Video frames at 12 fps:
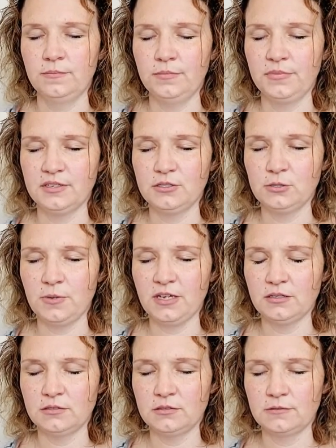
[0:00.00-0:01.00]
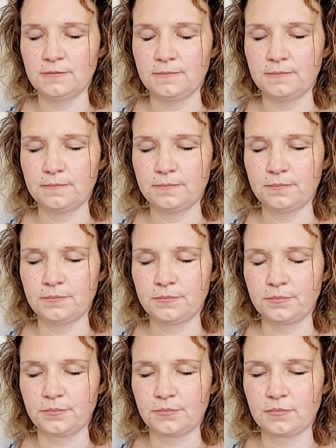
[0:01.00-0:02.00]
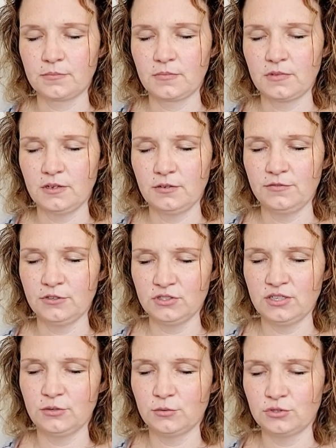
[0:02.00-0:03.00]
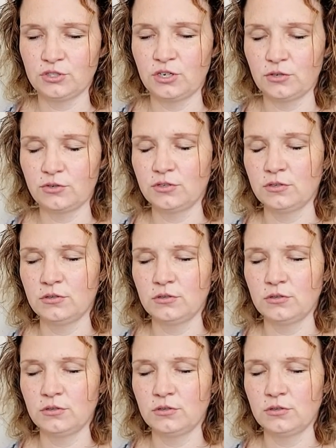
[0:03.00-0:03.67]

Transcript: in this space of your sacral chakra.